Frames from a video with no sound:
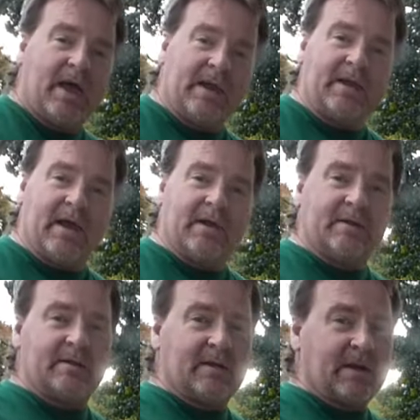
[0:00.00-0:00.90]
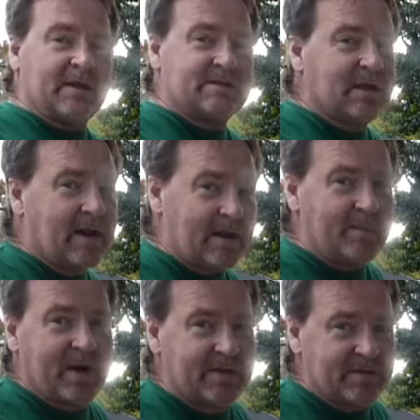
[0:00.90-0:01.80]
And again, like I said,
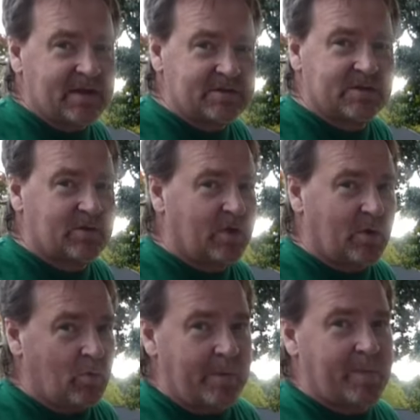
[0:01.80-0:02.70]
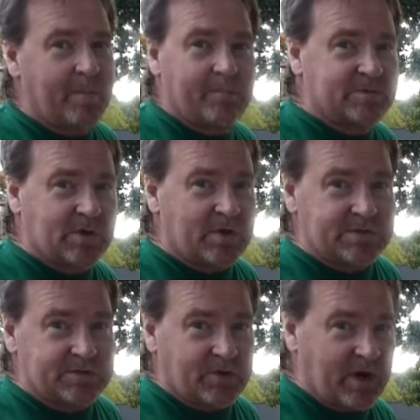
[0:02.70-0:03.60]
anybody that thinks that they're going to whip up
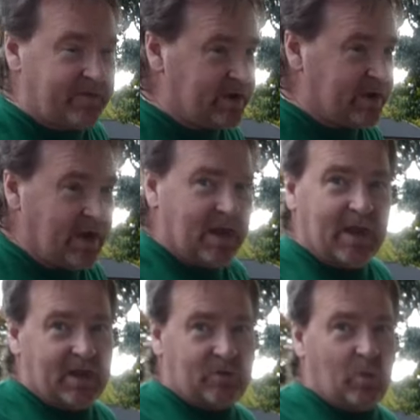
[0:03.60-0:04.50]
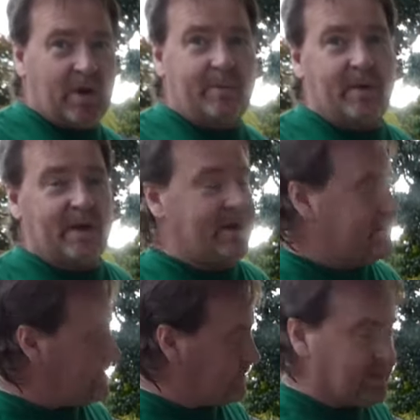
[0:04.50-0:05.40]
sausage gravy in 20
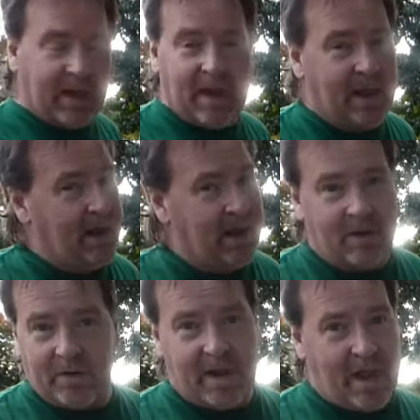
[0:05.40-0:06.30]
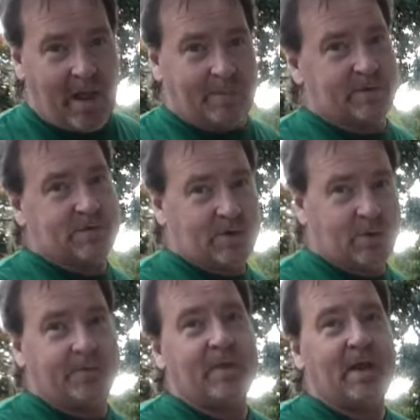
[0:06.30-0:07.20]
minutes, it ain't going to happen. So
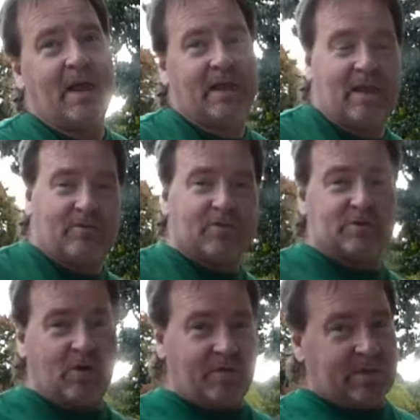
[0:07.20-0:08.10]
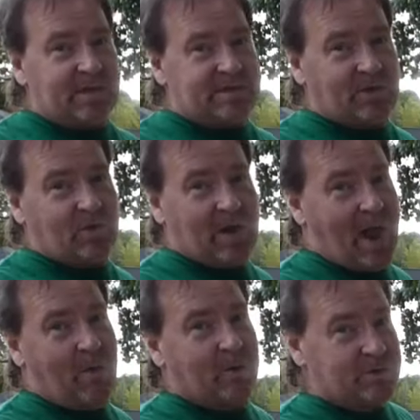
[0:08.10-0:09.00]
give yourself at least a good
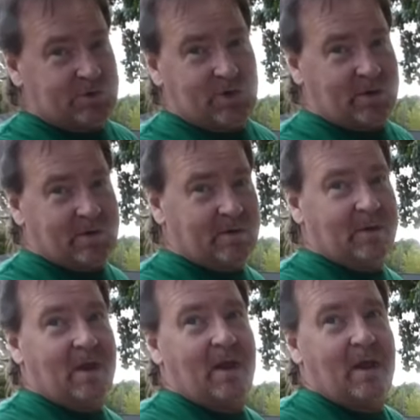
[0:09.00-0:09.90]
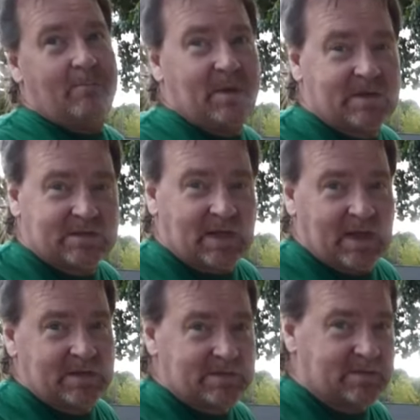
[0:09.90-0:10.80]
hour so you can mix
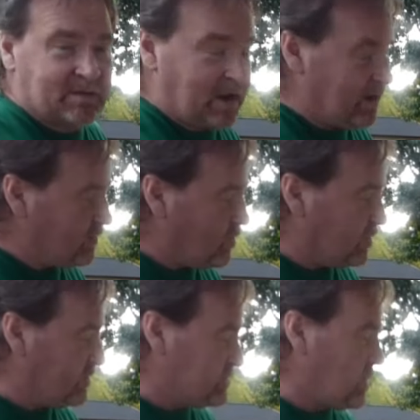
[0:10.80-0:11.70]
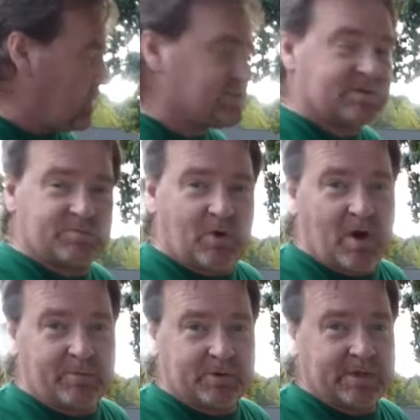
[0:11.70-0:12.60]
things and cook the sausage
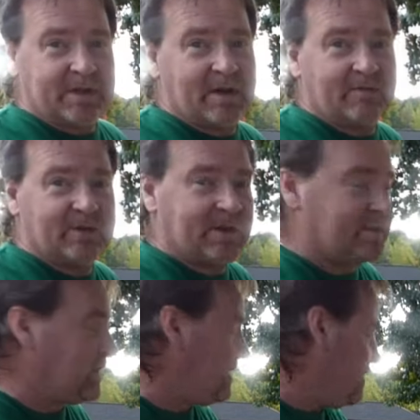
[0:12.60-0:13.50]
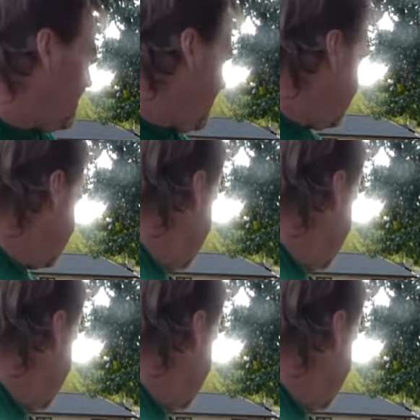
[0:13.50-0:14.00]
properly and everything like that.